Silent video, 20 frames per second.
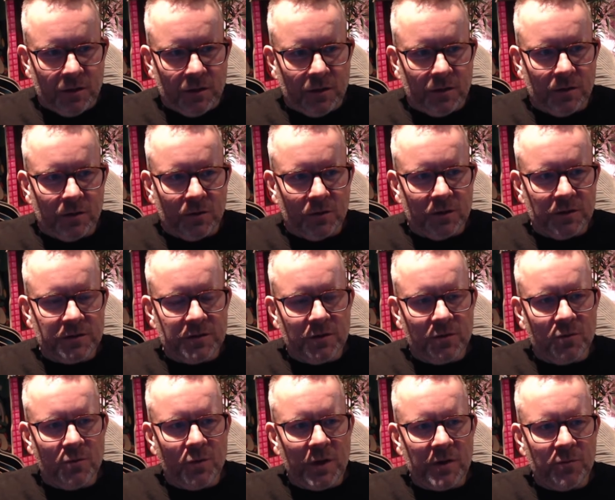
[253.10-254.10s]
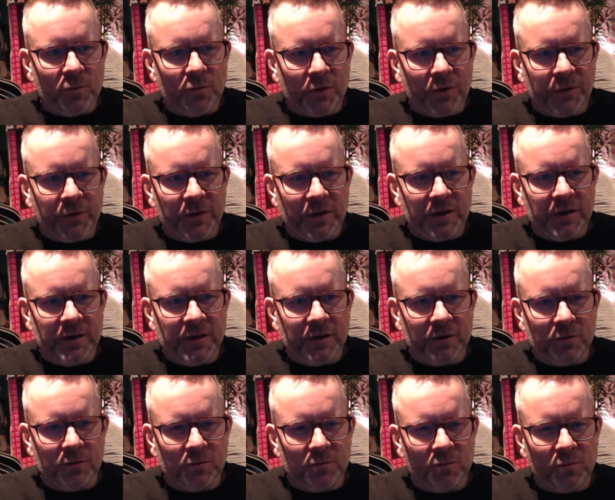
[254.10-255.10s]
Also, one more thing
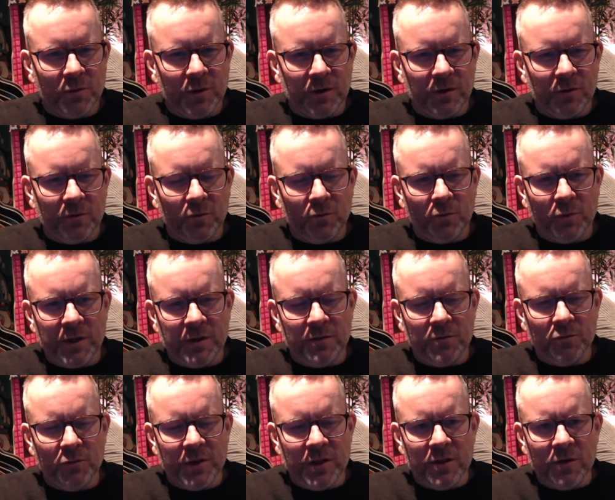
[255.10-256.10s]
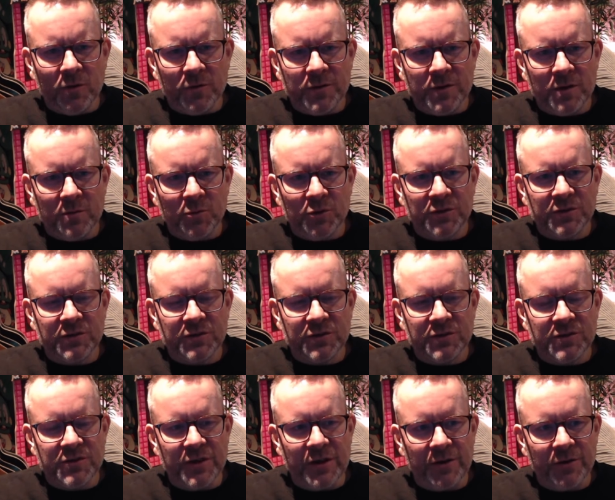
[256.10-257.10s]
here, where when we load the images
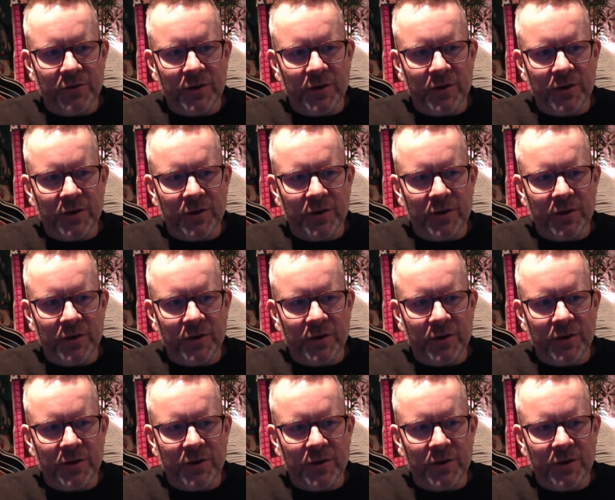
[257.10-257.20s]
now,